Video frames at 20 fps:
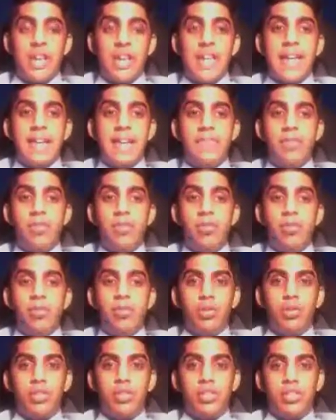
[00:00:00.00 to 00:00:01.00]
If you
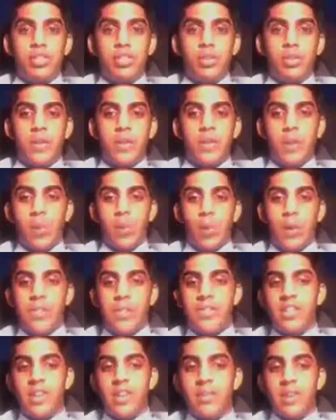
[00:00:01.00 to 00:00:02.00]
do this, you can win
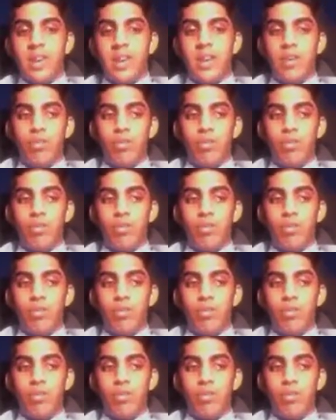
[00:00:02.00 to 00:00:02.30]
the debate